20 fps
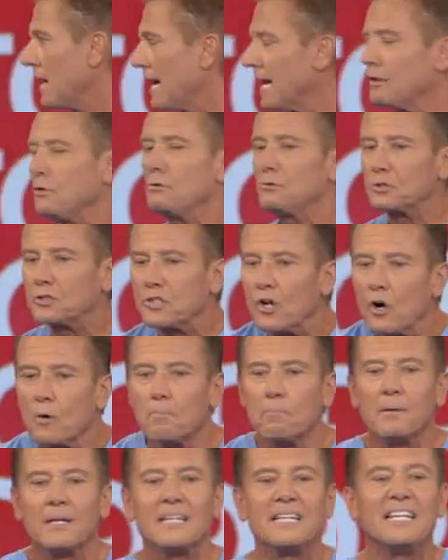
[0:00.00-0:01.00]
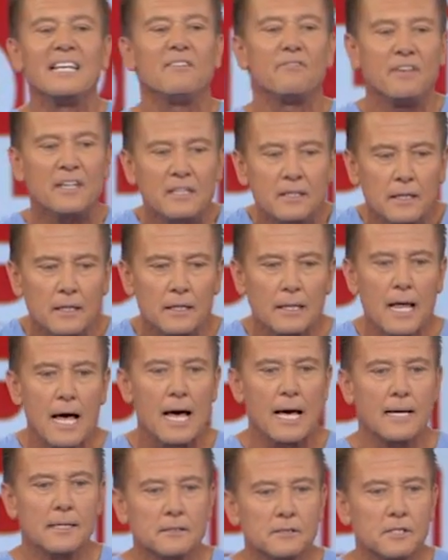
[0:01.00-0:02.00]
And you start believing the
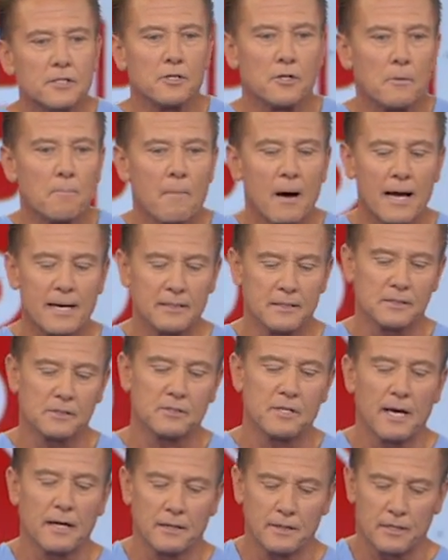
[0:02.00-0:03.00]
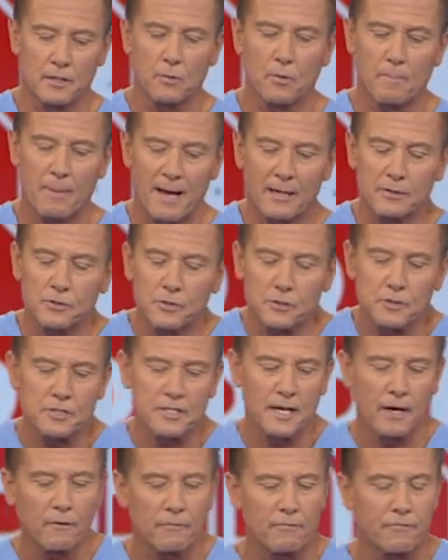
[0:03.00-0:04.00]
lies that your mind is telling you about
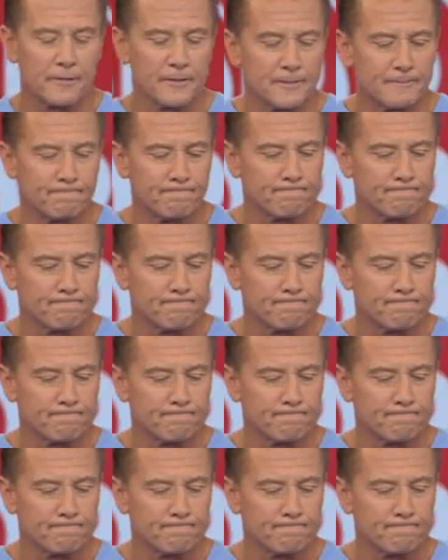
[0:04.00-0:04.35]
yourself.